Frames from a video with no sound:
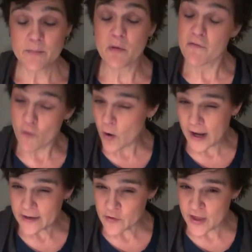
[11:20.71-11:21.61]
Before
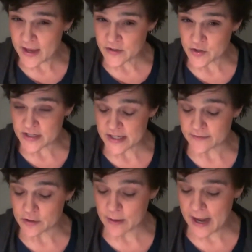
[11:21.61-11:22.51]
I give you the answer to see
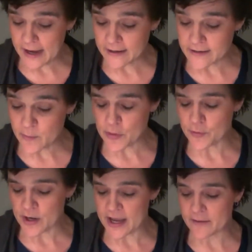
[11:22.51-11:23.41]
if you're right. Number
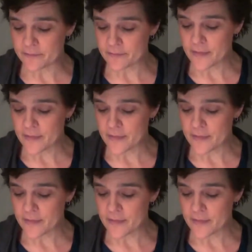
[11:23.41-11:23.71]
3.